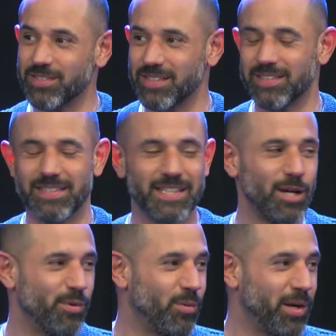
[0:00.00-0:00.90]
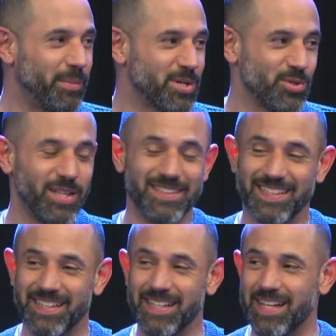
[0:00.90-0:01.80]
of the city that we want to make sure that
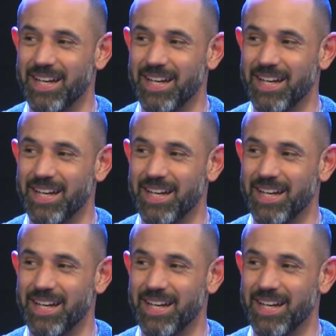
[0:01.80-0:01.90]
they